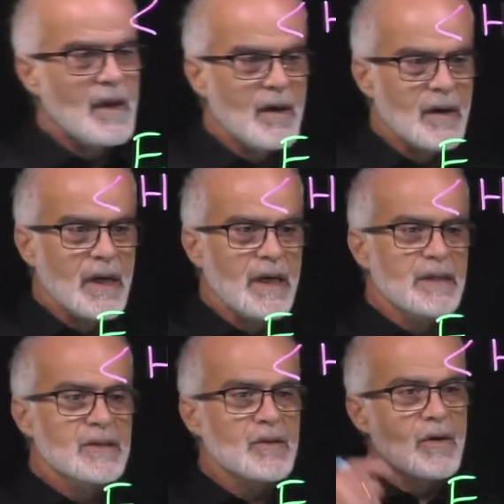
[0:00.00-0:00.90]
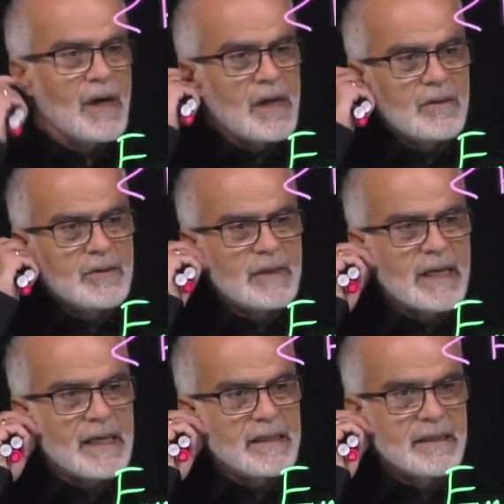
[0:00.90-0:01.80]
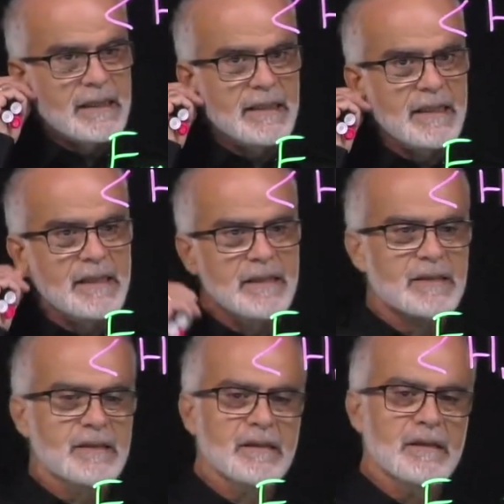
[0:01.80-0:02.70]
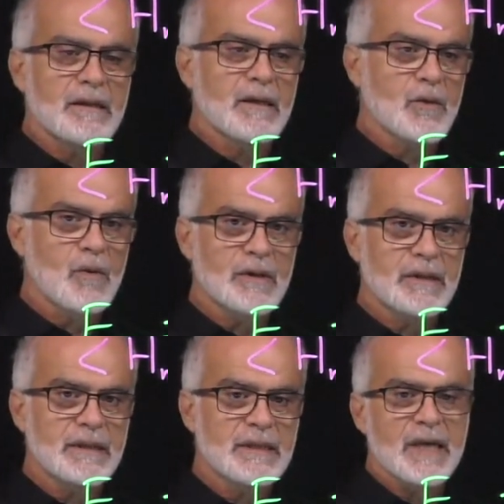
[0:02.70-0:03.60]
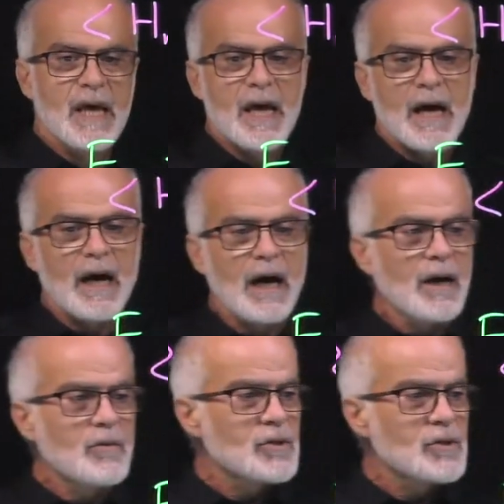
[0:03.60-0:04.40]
Okay, so how do we calculate these quantities? I will